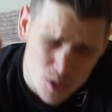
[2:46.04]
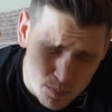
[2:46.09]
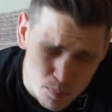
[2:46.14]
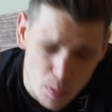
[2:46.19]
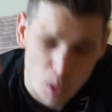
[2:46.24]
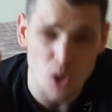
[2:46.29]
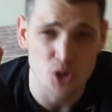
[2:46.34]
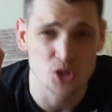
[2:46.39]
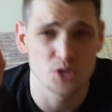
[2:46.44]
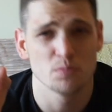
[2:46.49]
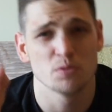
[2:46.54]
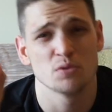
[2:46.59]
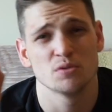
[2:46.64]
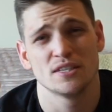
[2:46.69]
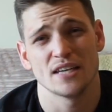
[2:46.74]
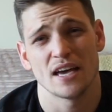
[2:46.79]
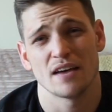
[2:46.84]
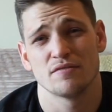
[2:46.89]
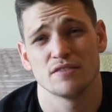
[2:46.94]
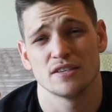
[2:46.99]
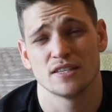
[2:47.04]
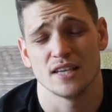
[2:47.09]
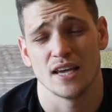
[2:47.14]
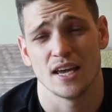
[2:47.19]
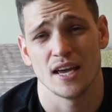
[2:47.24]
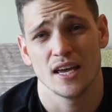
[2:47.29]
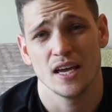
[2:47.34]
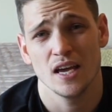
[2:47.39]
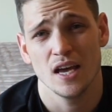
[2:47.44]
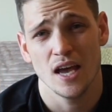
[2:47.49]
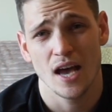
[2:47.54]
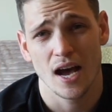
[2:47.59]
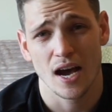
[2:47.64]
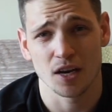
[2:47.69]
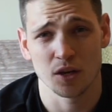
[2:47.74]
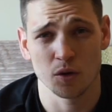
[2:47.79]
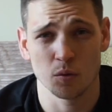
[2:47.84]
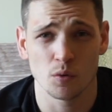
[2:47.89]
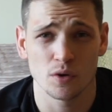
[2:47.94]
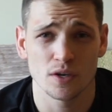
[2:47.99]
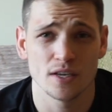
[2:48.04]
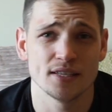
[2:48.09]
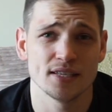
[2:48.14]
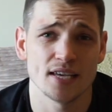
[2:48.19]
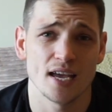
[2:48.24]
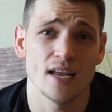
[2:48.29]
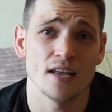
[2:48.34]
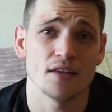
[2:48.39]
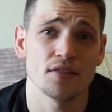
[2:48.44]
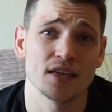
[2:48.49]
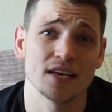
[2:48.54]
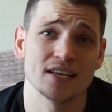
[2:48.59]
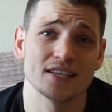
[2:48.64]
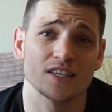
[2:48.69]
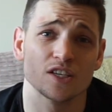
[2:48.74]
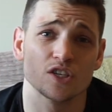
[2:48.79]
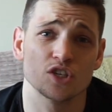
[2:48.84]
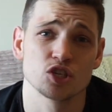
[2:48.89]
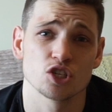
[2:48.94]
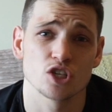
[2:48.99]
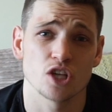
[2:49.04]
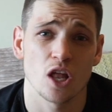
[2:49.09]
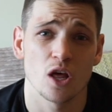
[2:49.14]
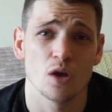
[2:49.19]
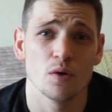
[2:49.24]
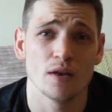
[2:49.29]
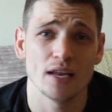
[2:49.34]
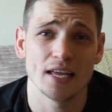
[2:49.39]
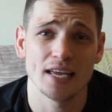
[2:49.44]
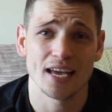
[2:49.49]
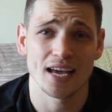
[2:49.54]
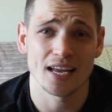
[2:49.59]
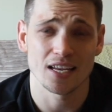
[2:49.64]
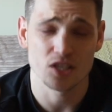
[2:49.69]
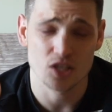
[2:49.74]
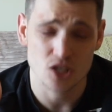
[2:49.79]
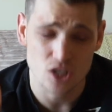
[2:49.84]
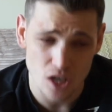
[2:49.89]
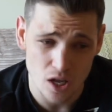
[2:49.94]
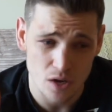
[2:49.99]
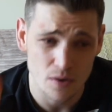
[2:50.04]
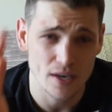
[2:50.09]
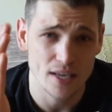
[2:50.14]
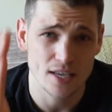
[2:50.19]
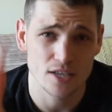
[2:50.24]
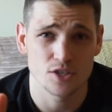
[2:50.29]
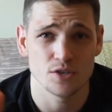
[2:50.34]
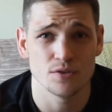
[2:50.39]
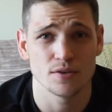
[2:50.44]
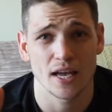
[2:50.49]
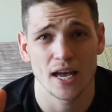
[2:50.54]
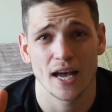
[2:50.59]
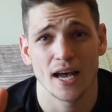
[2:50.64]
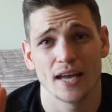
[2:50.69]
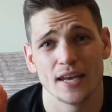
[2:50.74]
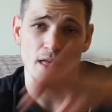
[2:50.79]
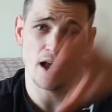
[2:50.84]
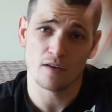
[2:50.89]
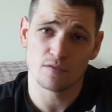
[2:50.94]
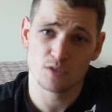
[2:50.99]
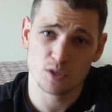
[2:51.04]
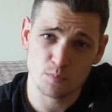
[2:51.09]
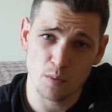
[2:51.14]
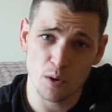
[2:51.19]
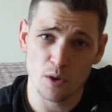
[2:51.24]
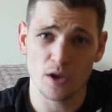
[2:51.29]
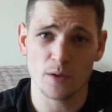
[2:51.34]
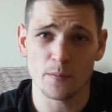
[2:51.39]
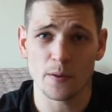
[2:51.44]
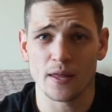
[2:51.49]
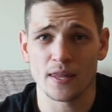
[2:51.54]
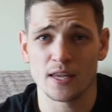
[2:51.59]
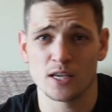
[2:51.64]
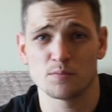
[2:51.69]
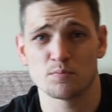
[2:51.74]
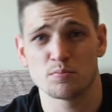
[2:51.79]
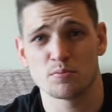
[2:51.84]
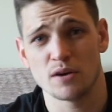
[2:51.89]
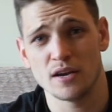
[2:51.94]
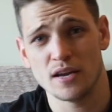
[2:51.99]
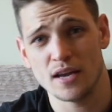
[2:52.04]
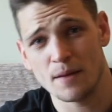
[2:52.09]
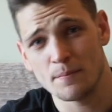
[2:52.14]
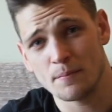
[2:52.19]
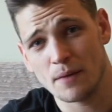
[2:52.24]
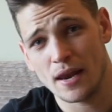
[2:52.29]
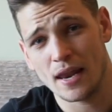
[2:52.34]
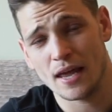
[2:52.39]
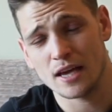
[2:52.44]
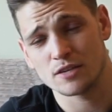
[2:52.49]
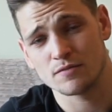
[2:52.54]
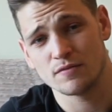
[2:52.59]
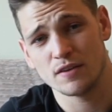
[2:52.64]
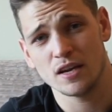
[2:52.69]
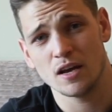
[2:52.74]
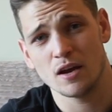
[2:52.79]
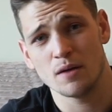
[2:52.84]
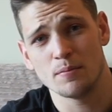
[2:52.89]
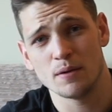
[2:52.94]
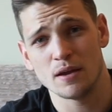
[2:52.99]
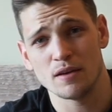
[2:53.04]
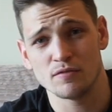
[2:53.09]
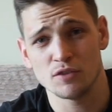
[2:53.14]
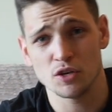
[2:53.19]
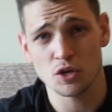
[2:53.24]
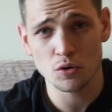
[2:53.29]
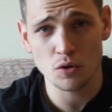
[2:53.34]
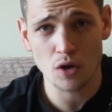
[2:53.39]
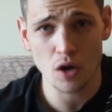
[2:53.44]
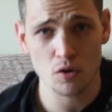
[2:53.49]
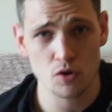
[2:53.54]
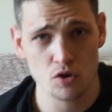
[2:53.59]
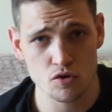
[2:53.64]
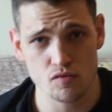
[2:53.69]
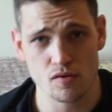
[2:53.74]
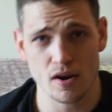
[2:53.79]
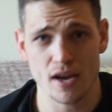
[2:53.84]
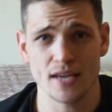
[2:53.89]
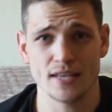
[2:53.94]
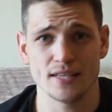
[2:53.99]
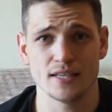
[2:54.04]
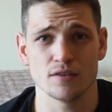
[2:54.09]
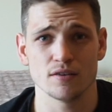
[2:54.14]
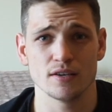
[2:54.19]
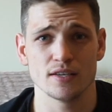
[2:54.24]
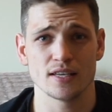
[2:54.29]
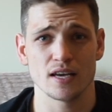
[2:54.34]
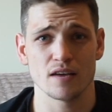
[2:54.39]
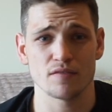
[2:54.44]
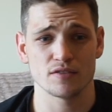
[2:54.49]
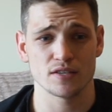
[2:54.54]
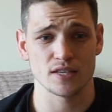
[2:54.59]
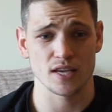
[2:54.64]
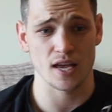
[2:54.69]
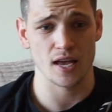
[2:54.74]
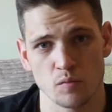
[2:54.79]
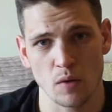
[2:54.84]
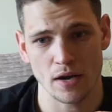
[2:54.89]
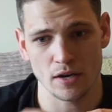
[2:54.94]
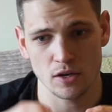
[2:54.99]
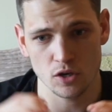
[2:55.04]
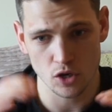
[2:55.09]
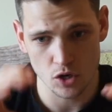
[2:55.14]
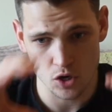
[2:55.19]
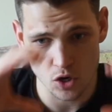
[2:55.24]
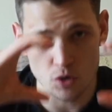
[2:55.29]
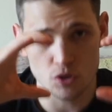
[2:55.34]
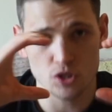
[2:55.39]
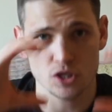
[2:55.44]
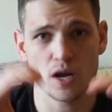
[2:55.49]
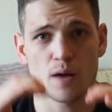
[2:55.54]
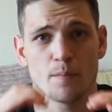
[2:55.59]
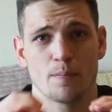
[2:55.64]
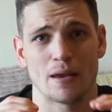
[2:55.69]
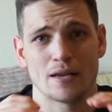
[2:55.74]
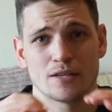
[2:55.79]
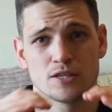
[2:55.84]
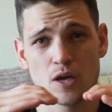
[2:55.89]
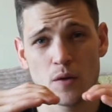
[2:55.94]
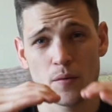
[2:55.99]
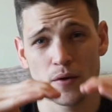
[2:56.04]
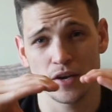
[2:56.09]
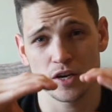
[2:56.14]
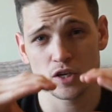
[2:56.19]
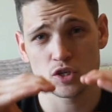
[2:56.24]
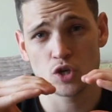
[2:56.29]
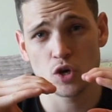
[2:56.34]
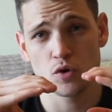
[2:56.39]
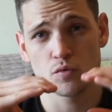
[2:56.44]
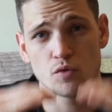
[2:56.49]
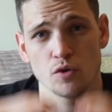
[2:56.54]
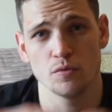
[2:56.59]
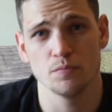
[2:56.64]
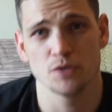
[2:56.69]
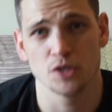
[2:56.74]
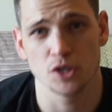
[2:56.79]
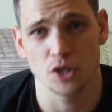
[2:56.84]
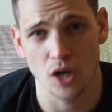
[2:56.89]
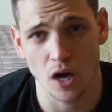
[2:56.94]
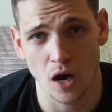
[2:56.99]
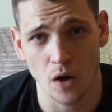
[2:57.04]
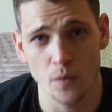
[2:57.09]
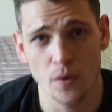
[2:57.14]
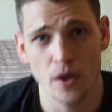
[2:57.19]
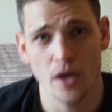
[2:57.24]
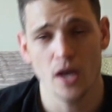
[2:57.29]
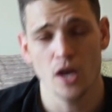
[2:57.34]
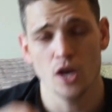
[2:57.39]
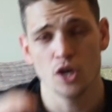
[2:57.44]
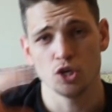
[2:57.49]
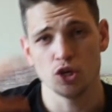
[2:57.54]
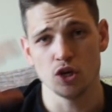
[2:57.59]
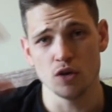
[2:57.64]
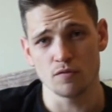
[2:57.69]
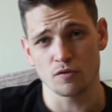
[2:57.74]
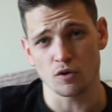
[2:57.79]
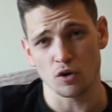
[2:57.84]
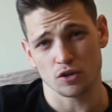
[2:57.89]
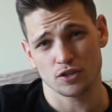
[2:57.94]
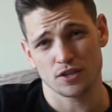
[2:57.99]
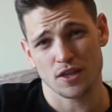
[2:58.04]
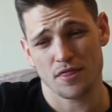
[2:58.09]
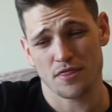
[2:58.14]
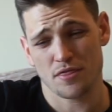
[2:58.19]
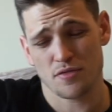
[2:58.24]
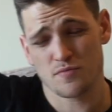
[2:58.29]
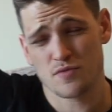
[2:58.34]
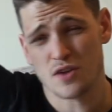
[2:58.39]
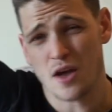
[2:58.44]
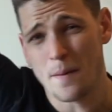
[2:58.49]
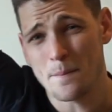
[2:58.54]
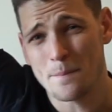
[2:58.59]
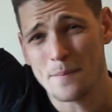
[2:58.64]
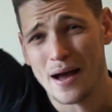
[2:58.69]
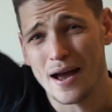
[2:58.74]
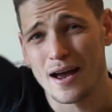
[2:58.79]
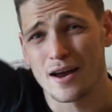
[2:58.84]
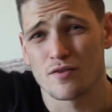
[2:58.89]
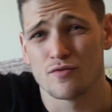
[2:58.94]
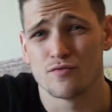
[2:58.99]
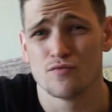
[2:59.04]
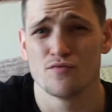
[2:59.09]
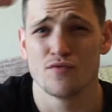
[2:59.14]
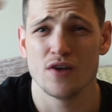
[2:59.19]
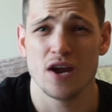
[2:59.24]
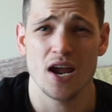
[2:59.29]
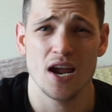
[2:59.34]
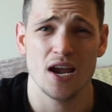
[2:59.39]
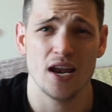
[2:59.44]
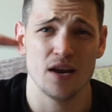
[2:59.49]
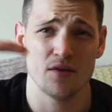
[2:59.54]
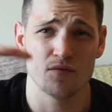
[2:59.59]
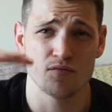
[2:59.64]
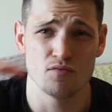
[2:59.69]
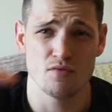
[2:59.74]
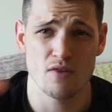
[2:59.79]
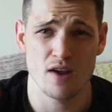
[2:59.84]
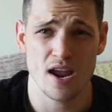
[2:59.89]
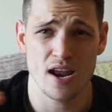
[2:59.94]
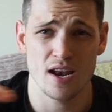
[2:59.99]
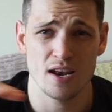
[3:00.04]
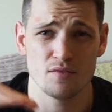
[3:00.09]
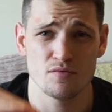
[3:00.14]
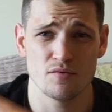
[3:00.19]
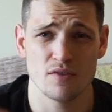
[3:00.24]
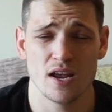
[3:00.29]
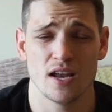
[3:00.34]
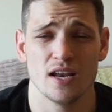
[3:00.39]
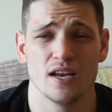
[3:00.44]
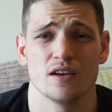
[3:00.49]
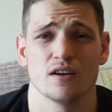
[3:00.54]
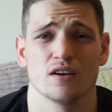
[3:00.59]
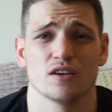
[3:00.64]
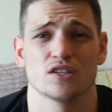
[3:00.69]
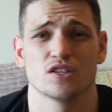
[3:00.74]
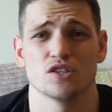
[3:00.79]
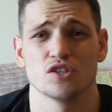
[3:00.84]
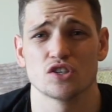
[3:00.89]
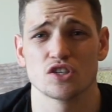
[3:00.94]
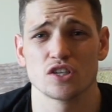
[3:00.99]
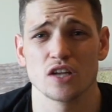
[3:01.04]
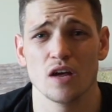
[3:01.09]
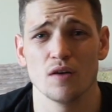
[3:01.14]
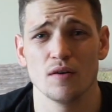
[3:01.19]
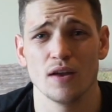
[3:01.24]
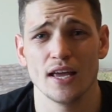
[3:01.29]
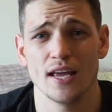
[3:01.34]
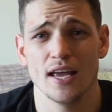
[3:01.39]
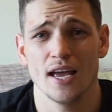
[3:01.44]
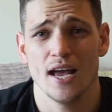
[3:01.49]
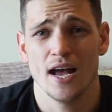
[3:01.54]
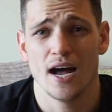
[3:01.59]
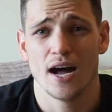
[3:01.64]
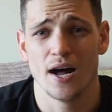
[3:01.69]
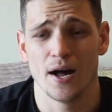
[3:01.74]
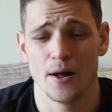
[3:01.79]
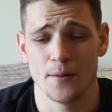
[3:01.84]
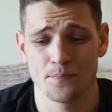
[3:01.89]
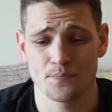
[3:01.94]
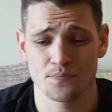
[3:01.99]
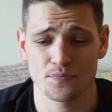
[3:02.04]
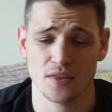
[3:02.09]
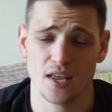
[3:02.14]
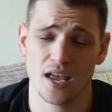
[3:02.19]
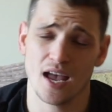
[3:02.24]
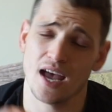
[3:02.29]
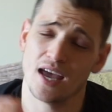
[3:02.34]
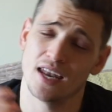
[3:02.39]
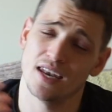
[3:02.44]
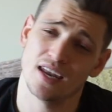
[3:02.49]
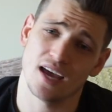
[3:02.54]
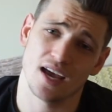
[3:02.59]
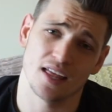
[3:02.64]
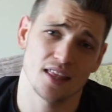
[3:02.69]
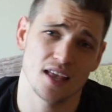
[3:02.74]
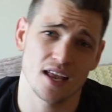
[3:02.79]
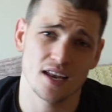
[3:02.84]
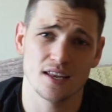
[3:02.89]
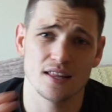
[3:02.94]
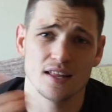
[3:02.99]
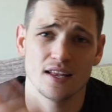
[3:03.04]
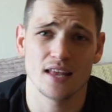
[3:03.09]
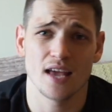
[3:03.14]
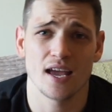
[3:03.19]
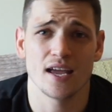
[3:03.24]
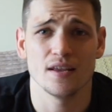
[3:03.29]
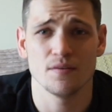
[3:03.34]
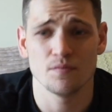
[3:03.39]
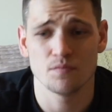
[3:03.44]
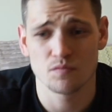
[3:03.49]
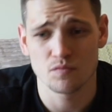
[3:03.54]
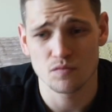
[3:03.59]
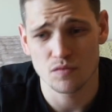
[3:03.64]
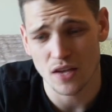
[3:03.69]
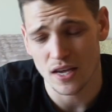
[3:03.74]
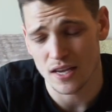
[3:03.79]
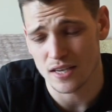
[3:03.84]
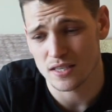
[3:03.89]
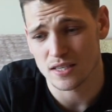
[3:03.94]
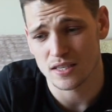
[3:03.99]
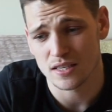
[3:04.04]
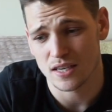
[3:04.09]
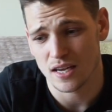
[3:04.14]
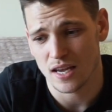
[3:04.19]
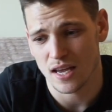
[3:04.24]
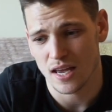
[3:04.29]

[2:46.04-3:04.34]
possible deficit, and you want to take things as slowly as you can. I've spoken about this in my last video, but if you go crazy on a deficit, when you start plateauing, there's no room to go. You've got to come back really, really, really nice and slowly. And at the end of the day, it's